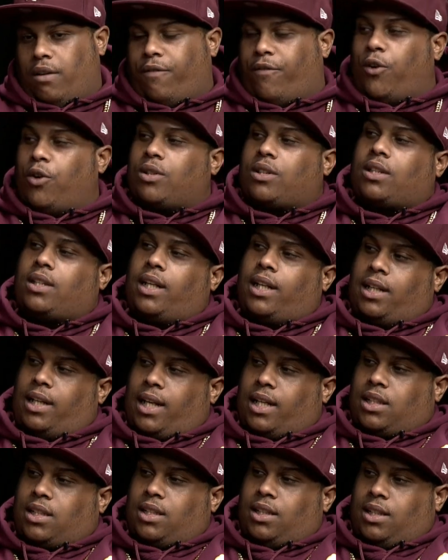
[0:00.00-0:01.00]
first thing
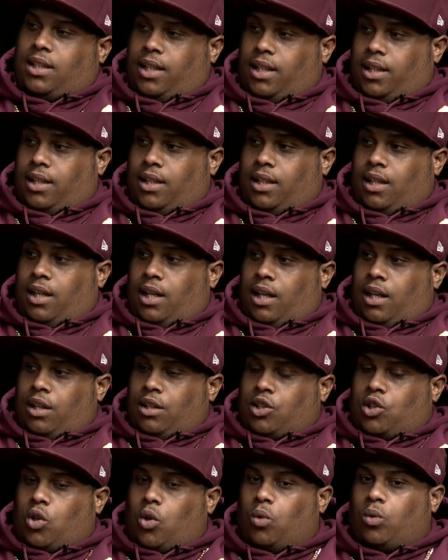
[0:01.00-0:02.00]
that she did yeah
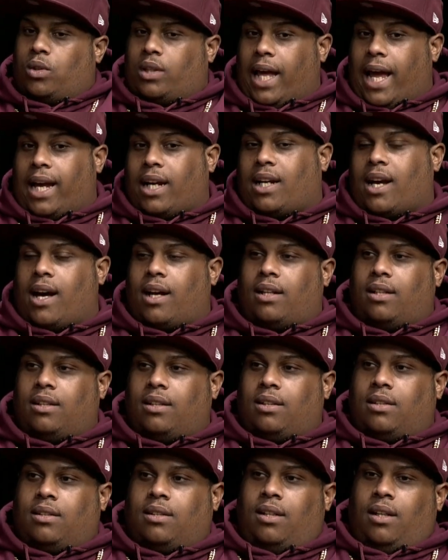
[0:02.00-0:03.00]
so that kind
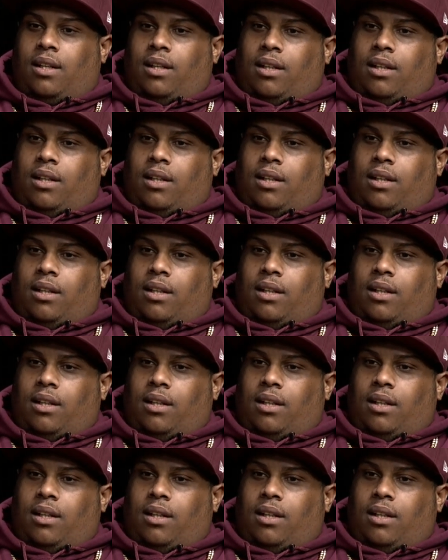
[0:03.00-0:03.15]
of